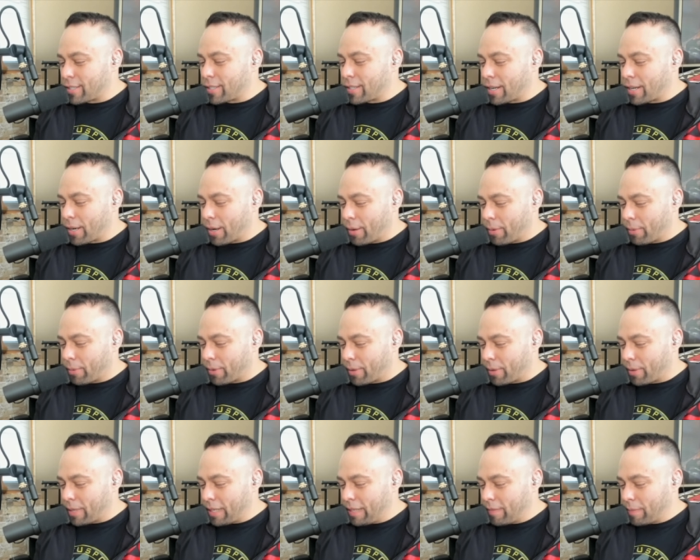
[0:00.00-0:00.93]
you know,
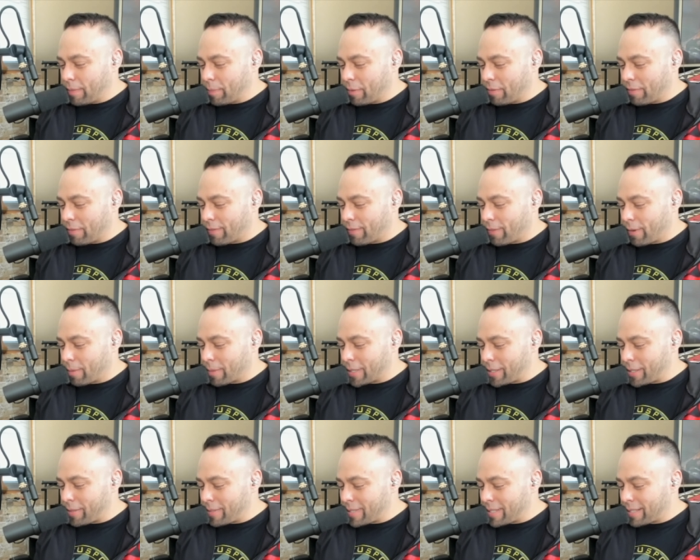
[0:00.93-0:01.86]
even moving
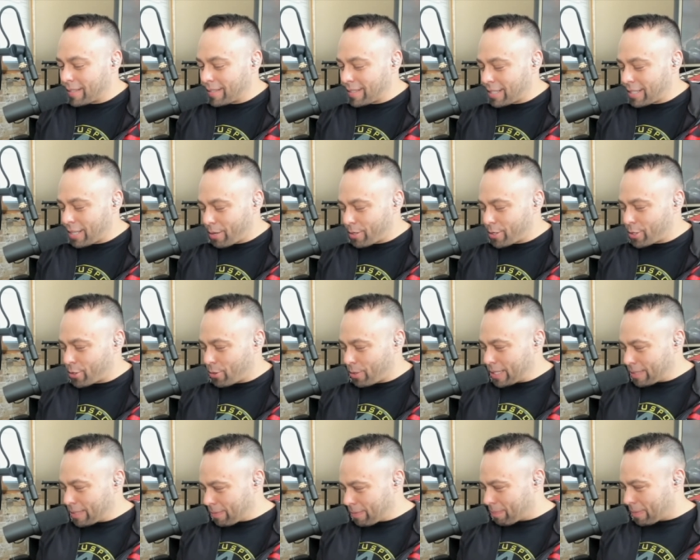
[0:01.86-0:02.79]
forward, do you still share
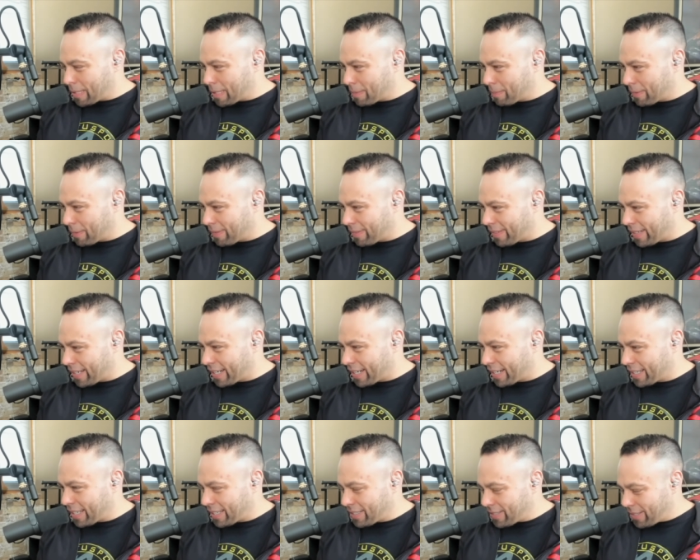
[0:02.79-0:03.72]
joints with people?
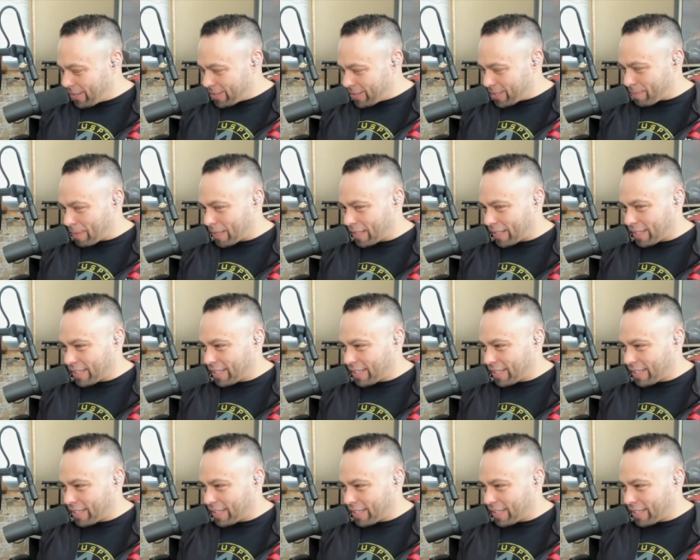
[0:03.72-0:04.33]
Like that's always. I don't